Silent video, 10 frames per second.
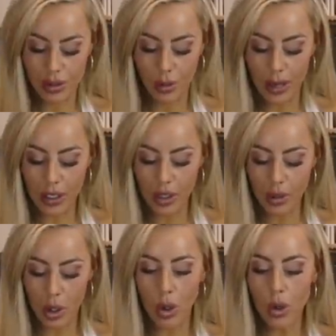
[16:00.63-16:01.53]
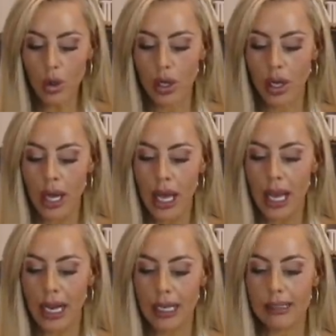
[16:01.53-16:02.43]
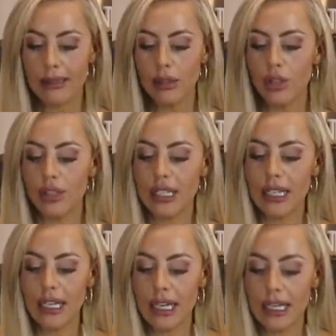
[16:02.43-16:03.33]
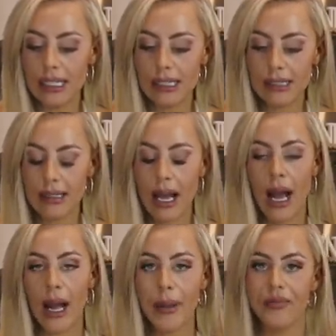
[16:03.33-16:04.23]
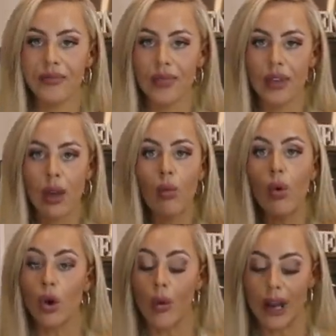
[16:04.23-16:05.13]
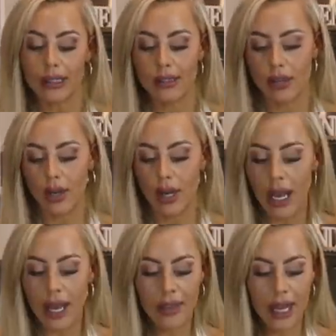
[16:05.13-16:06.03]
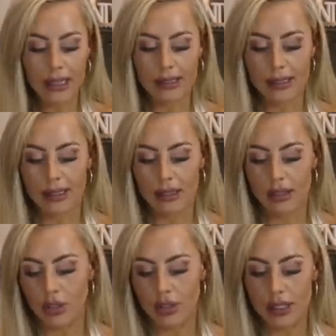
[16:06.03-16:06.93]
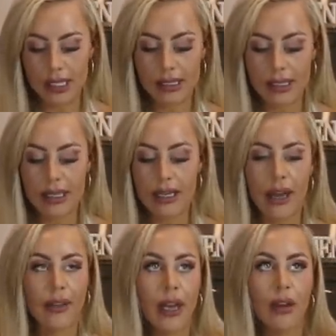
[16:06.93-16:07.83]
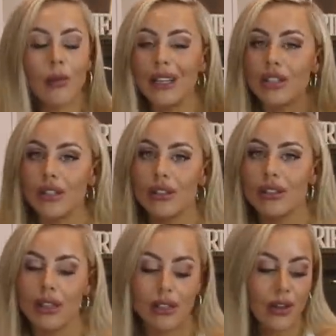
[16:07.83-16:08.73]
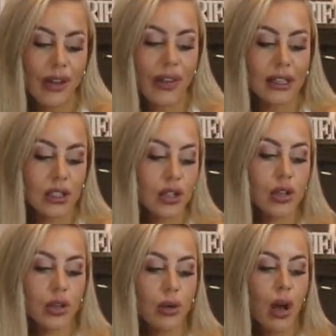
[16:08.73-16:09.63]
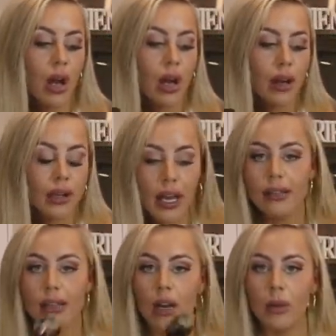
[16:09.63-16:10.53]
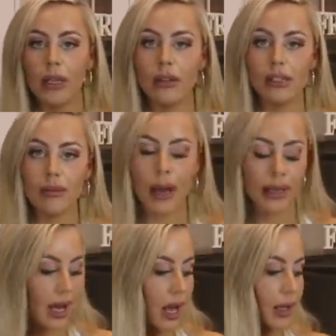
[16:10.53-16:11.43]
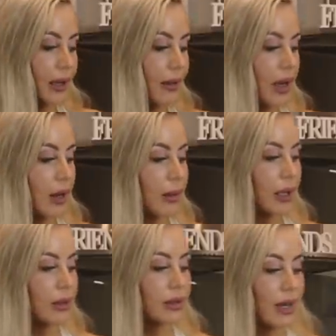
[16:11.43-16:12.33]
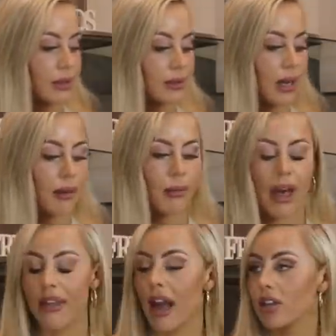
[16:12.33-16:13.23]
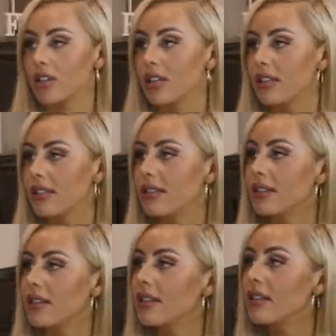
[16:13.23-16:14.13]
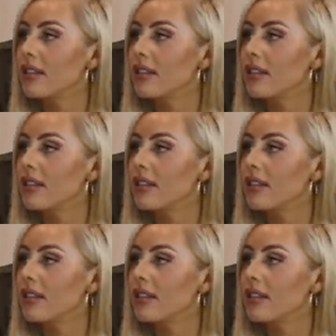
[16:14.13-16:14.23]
So when you cook, it is losing its water weight. So that's 260, and then we just divide that into two. Yes, I'll be using my calculator because I suck at math. Actually, assistant,